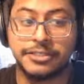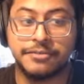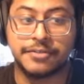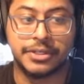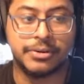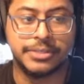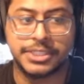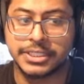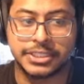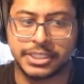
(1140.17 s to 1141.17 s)
for no
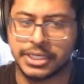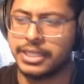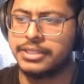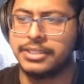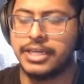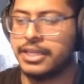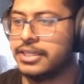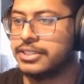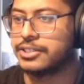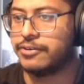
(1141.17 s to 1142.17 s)
signature. That
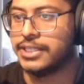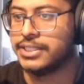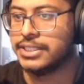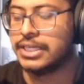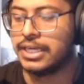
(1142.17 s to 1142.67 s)
is crazy.